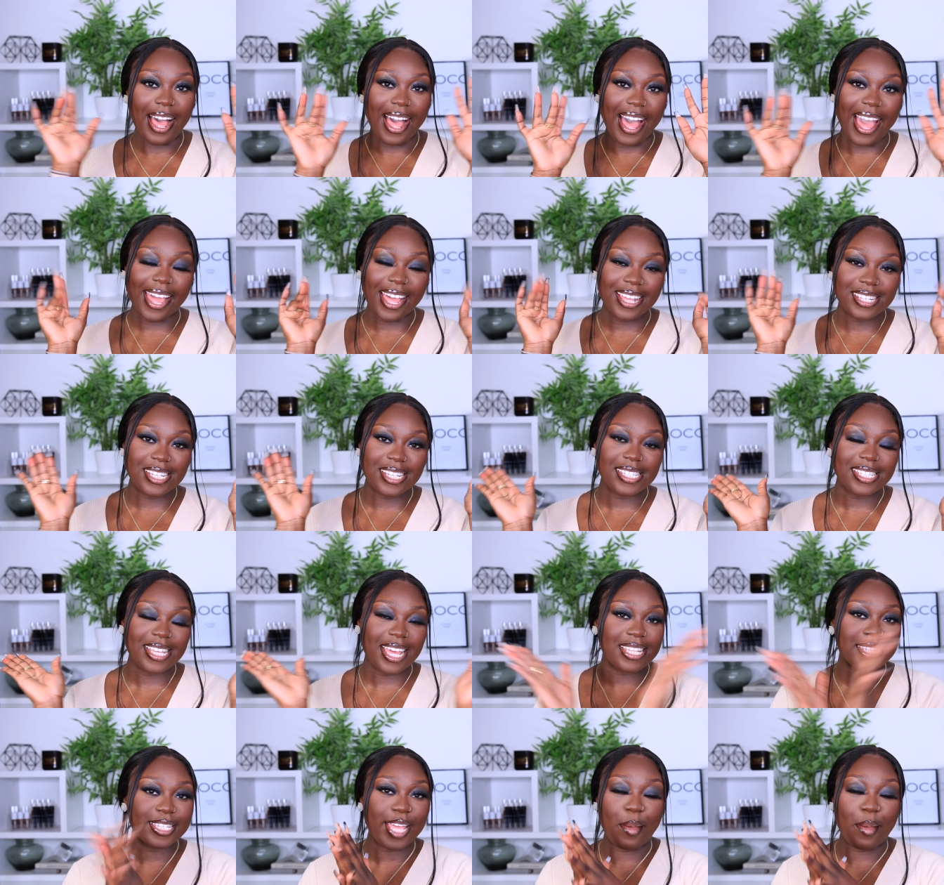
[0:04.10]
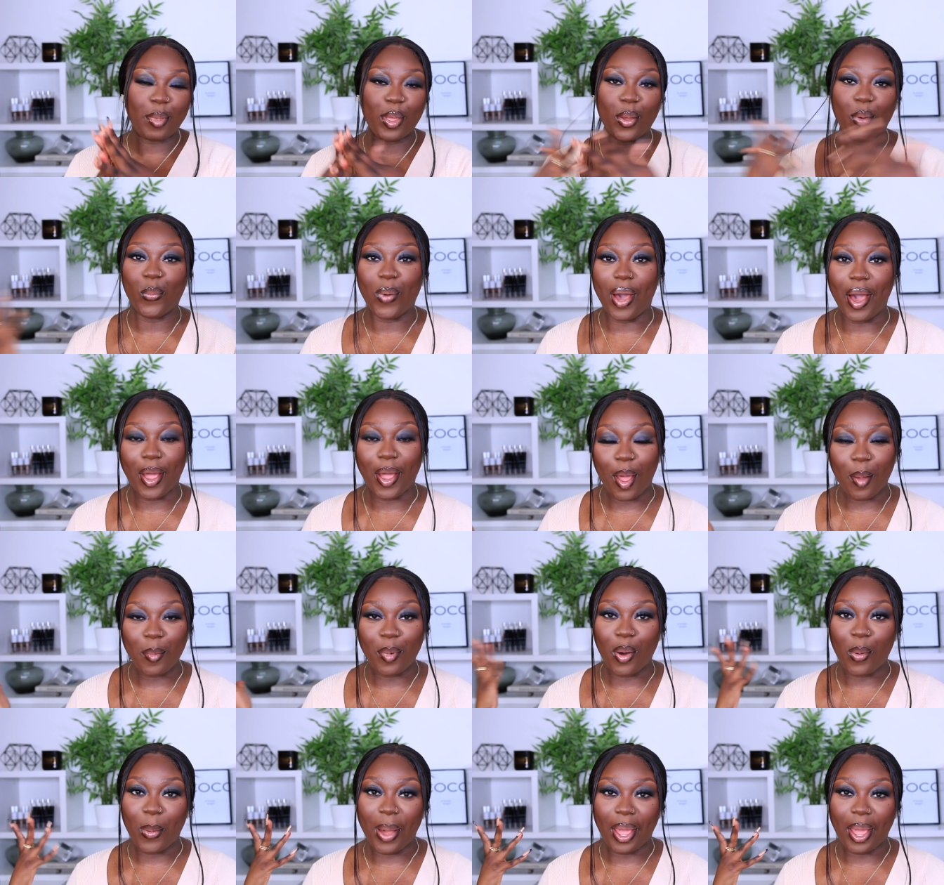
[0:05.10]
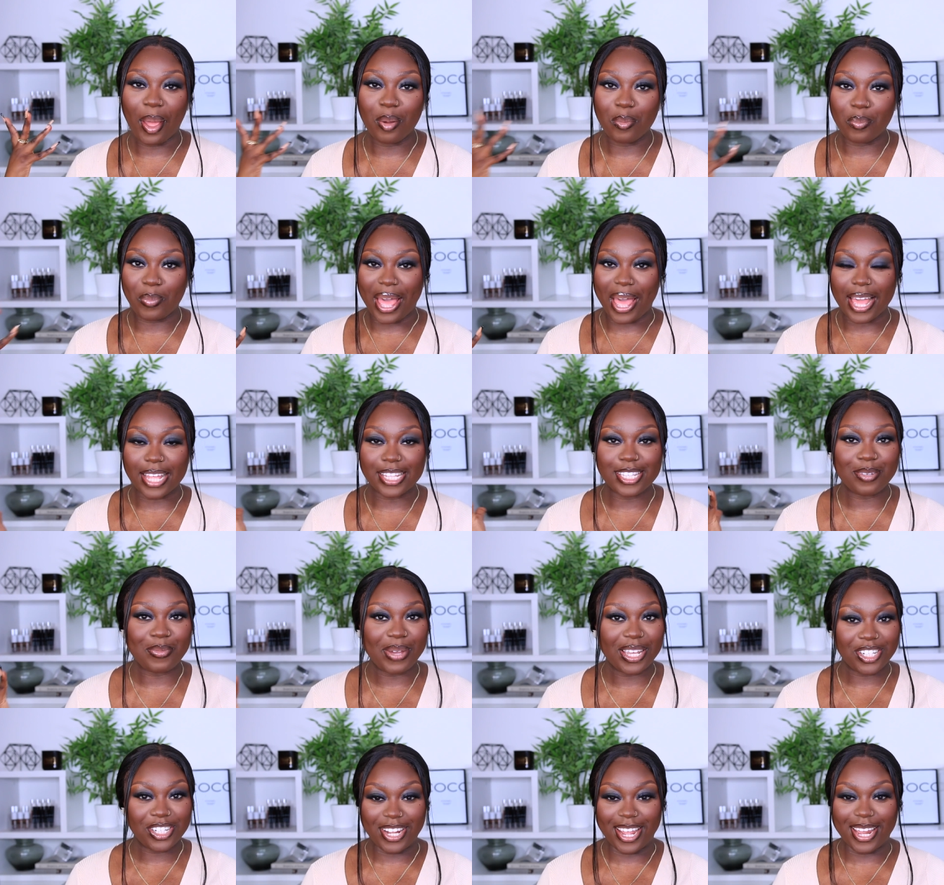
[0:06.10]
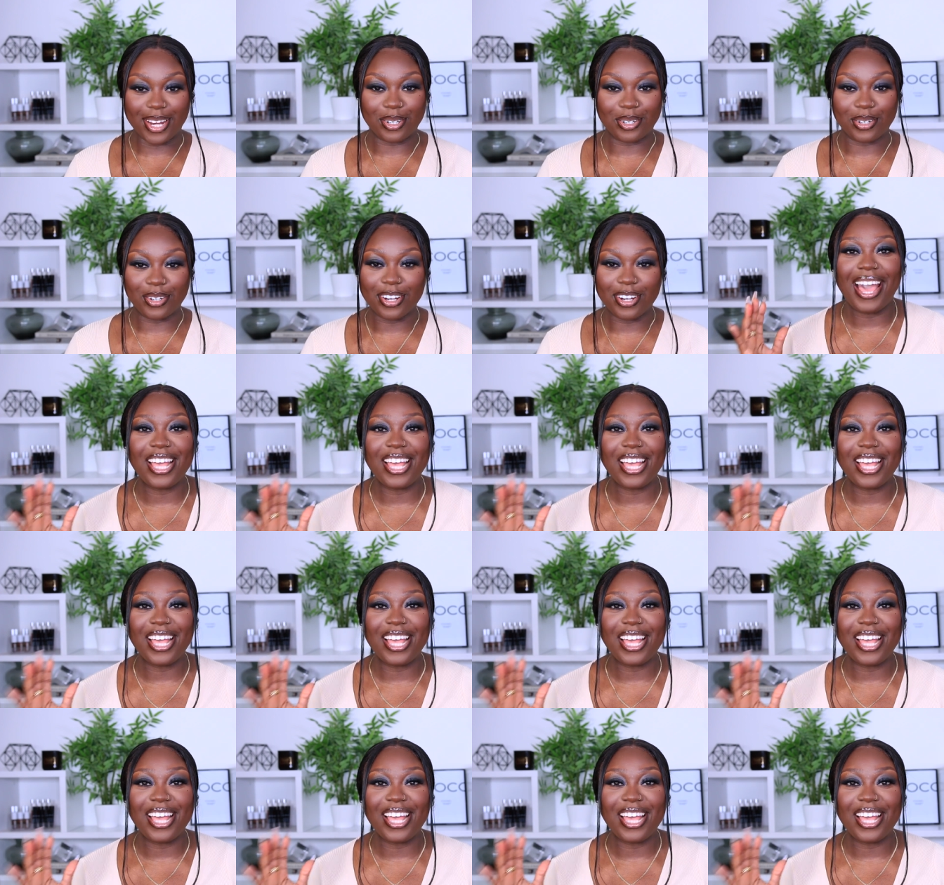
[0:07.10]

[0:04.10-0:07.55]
Hi cousins, it's Kemi. Welcome or welcome back to my channel.